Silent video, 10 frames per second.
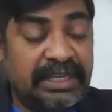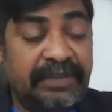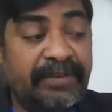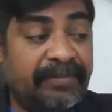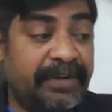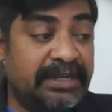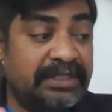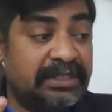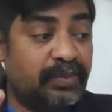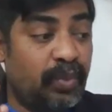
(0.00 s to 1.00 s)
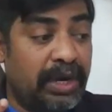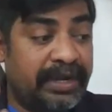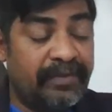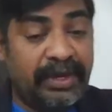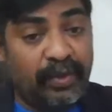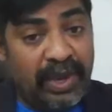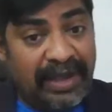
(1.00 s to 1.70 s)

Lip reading: Give references, whatever you